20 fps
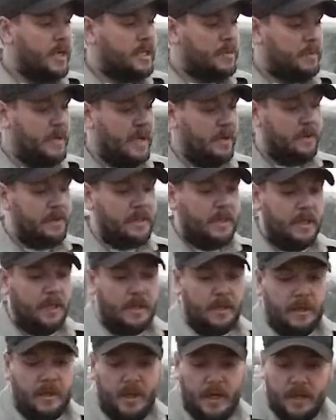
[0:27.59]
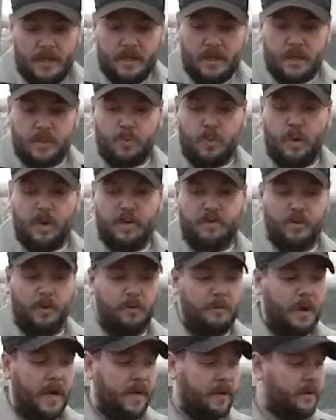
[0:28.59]
To be able to heat these
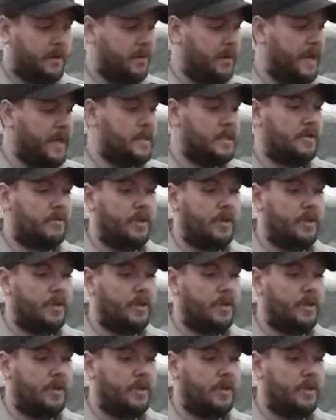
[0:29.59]
wonderful microgreens